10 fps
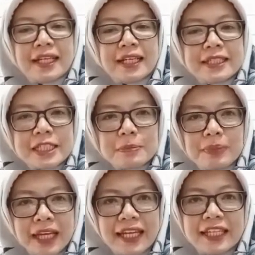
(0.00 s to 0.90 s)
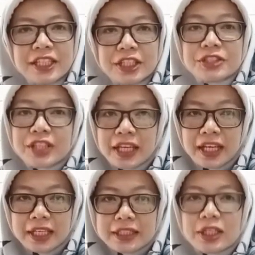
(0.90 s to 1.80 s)
Display each
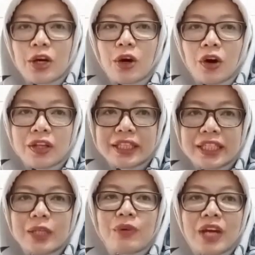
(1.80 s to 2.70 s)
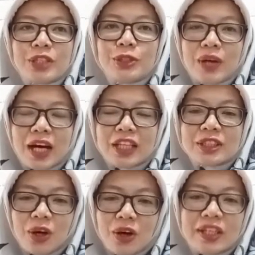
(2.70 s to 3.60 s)
aid only while you are
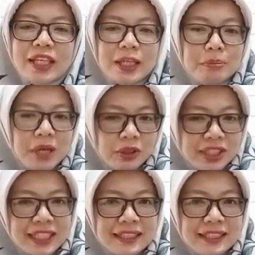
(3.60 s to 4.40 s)
talking about it,